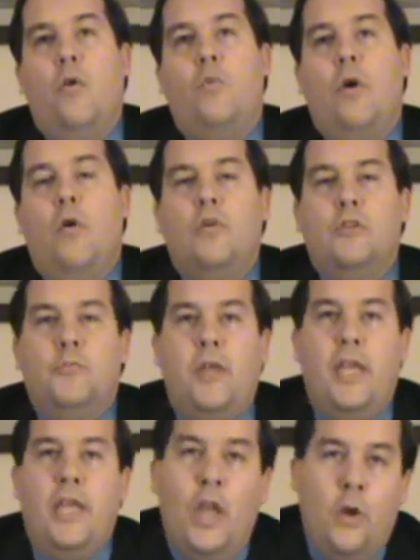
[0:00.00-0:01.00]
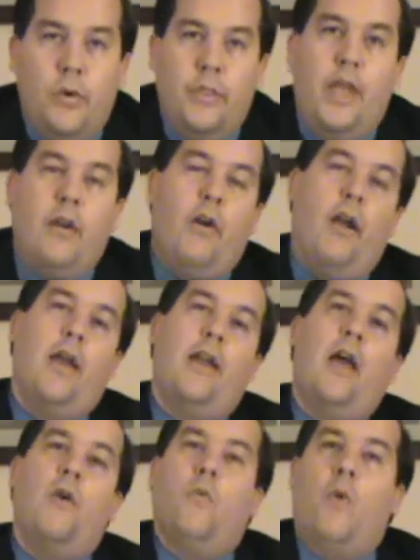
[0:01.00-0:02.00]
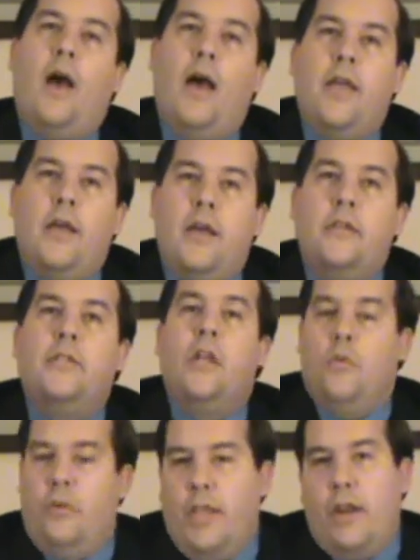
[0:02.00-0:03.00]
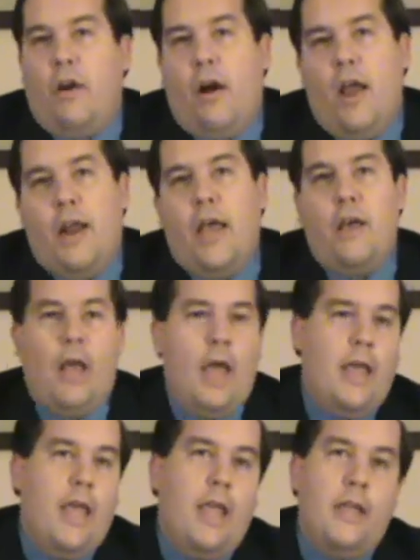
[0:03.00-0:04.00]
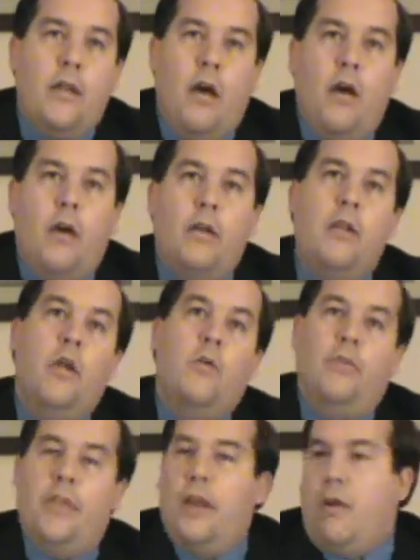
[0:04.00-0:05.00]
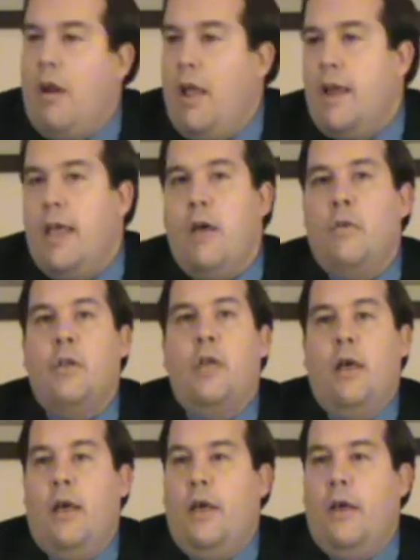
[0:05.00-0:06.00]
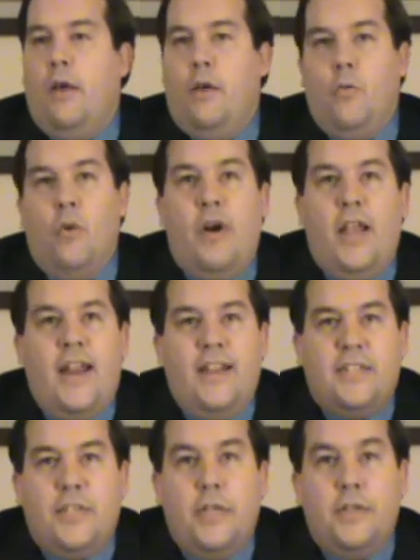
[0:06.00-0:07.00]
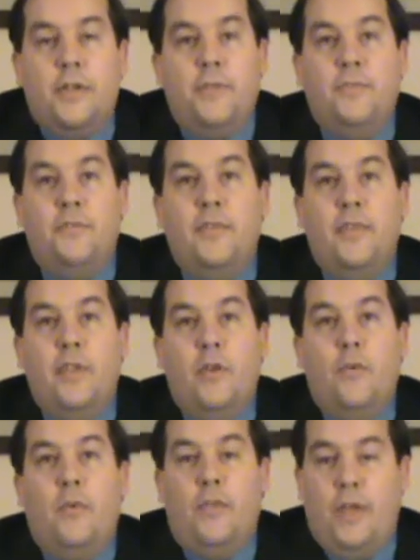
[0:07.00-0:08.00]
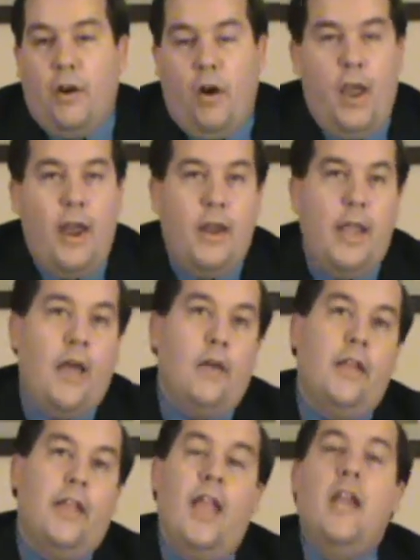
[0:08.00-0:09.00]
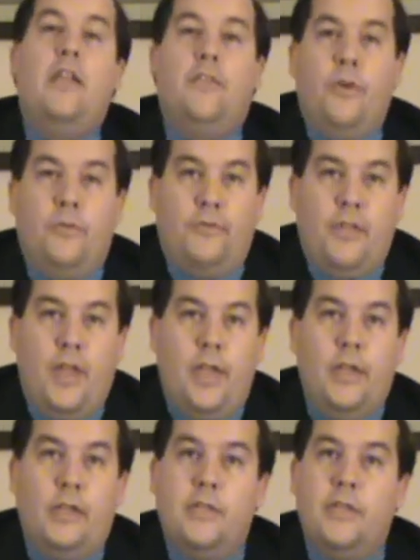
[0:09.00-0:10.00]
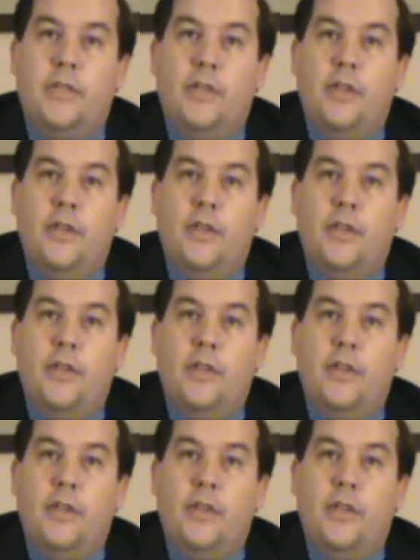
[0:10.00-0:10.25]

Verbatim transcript: oh, woe is me? Were they crying out, why us? Were they crying out, I hate God? Were they crying out, uh, we're innocent? Were they crying out any of those things?